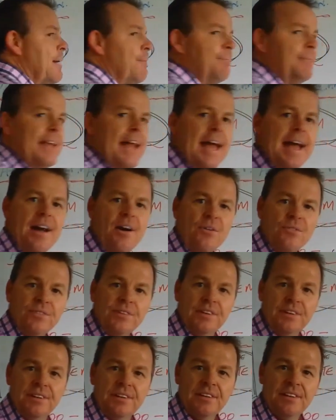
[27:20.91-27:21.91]
come
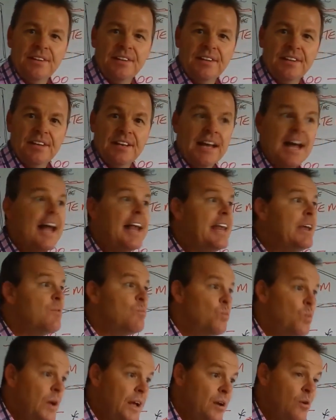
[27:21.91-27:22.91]
down. And
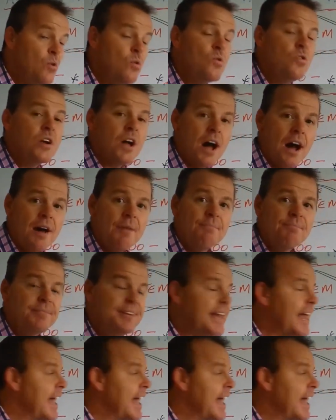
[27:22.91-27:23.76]
it will come